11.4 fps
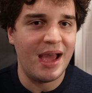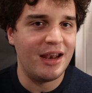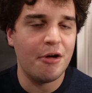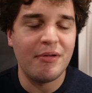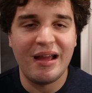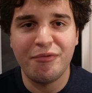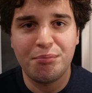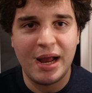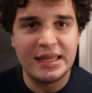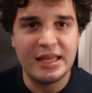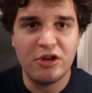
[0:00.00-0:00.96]
I know I have
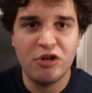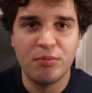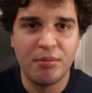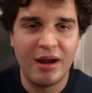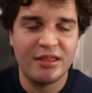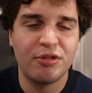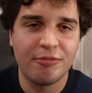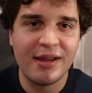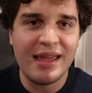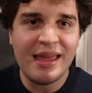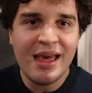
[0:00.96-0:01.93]
Bradley Cooper at
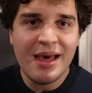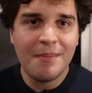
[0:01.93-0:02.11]
three,